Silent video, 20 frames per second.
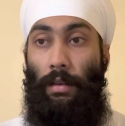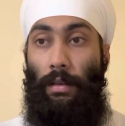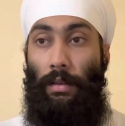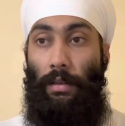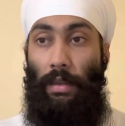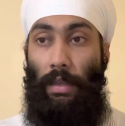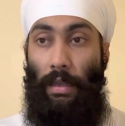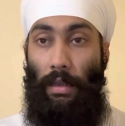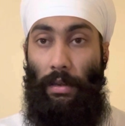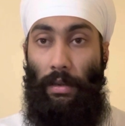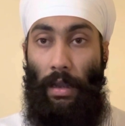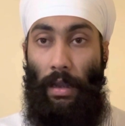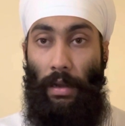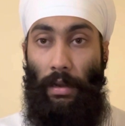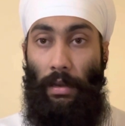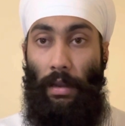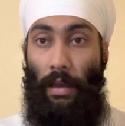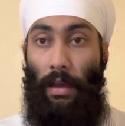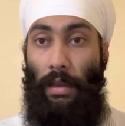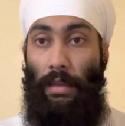The
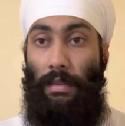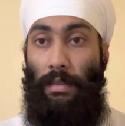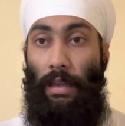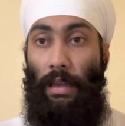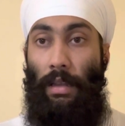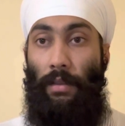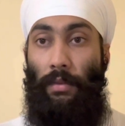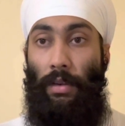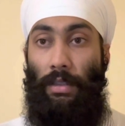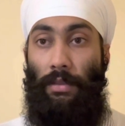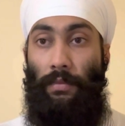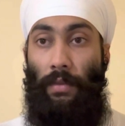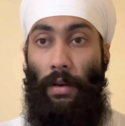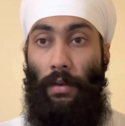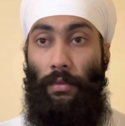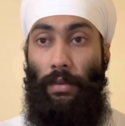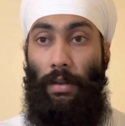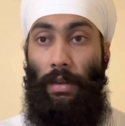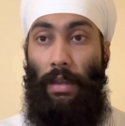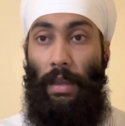Tata Steel was
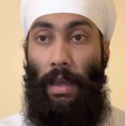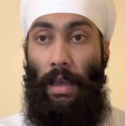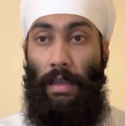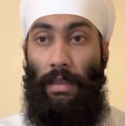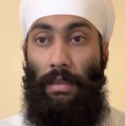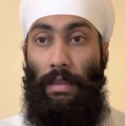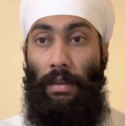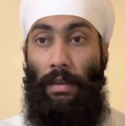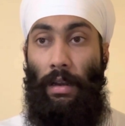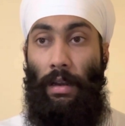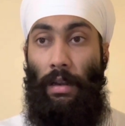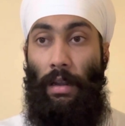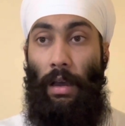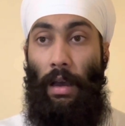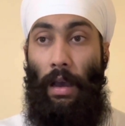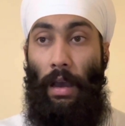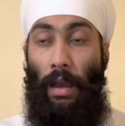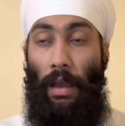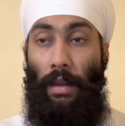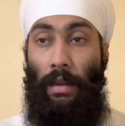founded as the Tata
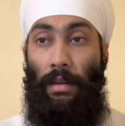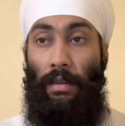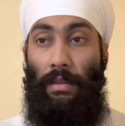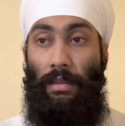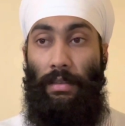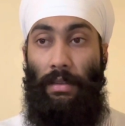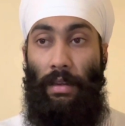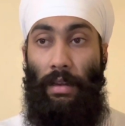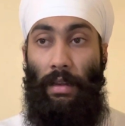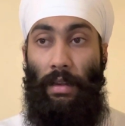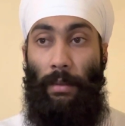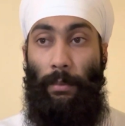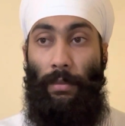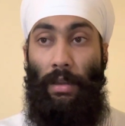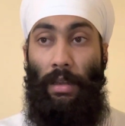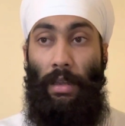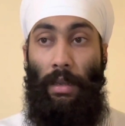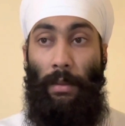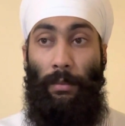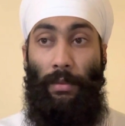Iron and Steel
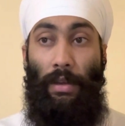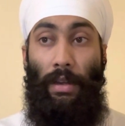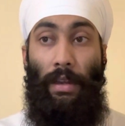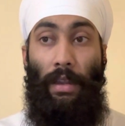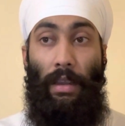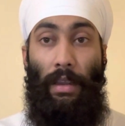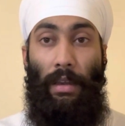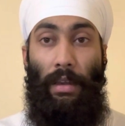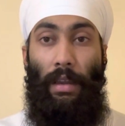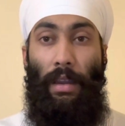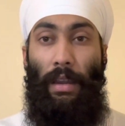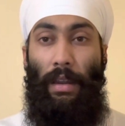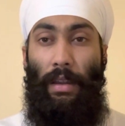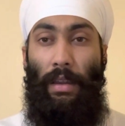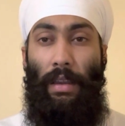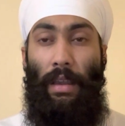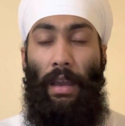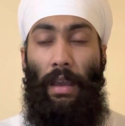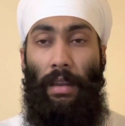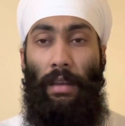Company Limited in
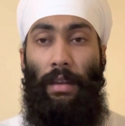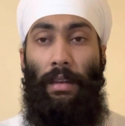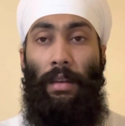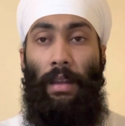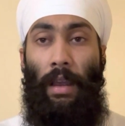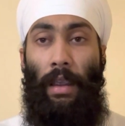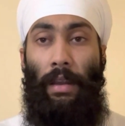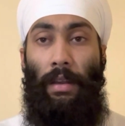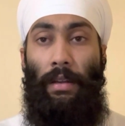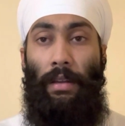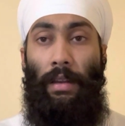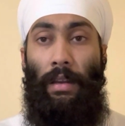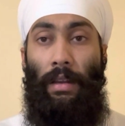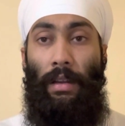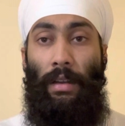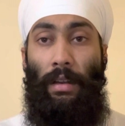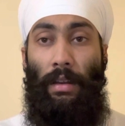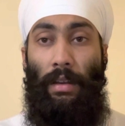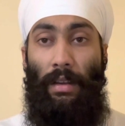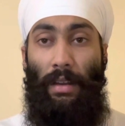India in
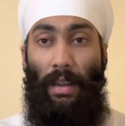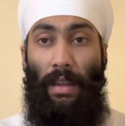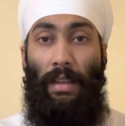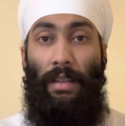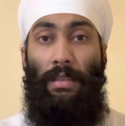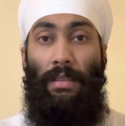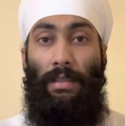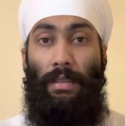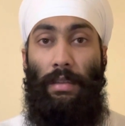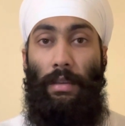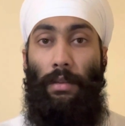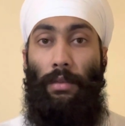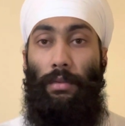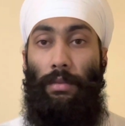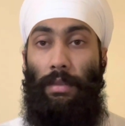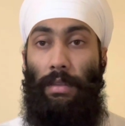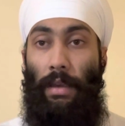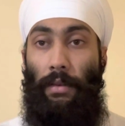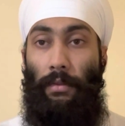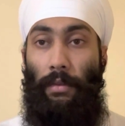
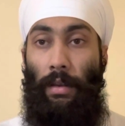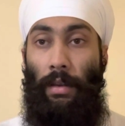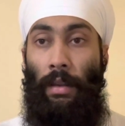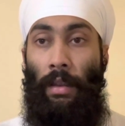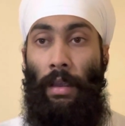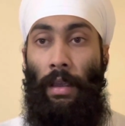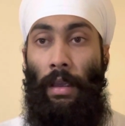1907.